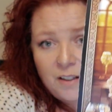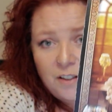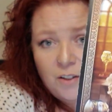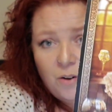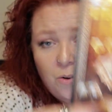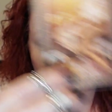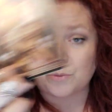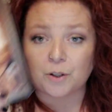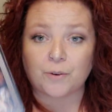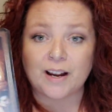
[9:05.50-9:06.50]
you know,
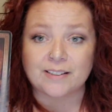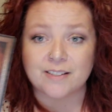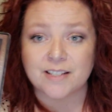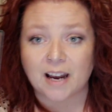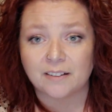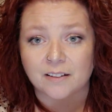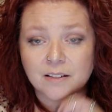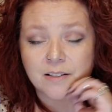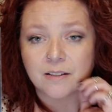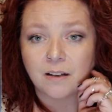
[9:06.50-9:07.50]
regret and
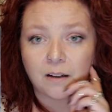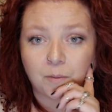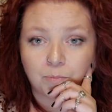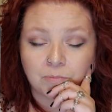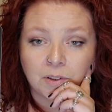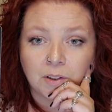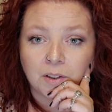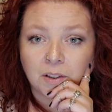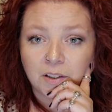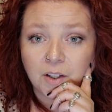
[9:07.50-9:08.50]
sadness,
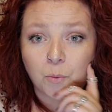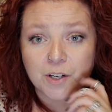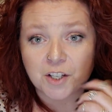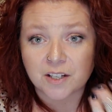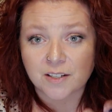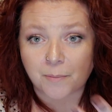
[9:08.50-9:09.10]
you know, wishing